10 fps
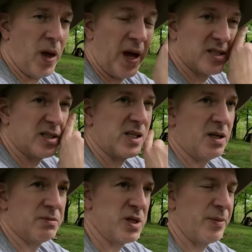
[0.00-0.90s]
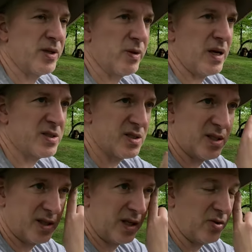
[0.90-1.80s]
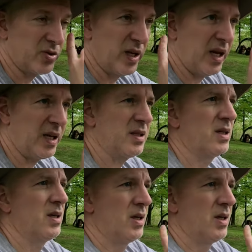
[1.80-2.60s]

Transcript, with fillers: I actually cut some of the grass the other day